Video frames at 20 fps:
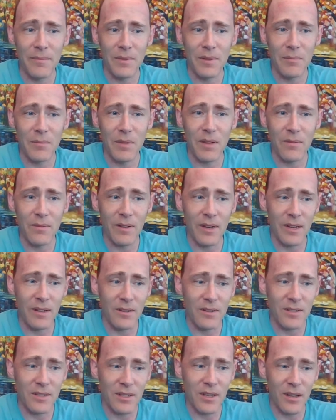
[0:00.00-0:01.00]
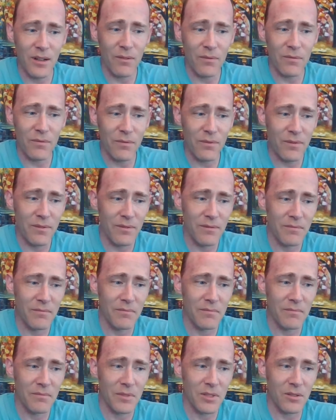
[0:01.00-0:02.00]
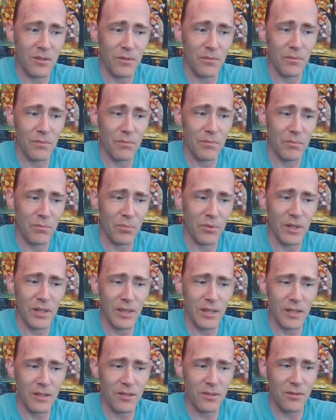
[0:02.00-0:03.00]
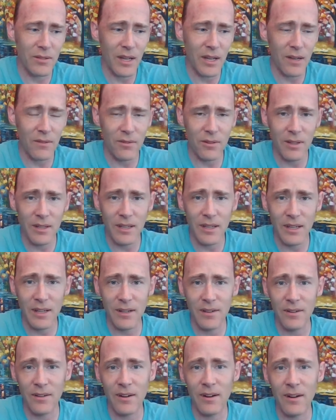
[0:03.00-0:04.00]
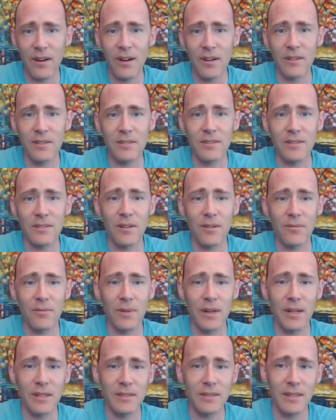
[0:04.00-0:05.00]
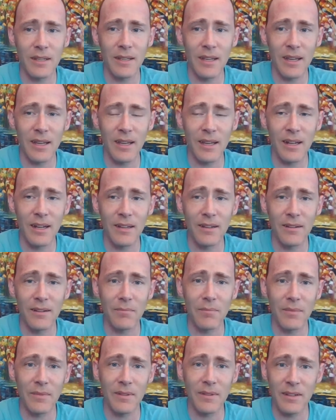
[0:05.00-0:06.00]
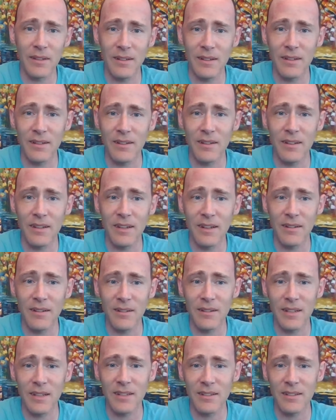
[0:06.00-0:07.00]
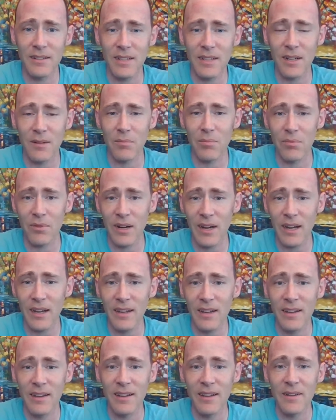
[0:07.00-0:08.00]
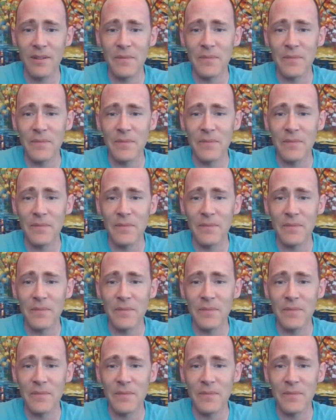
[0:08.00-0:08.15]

You may find yourself sort of breathing too heavily and your heart start racing and you need to take a break.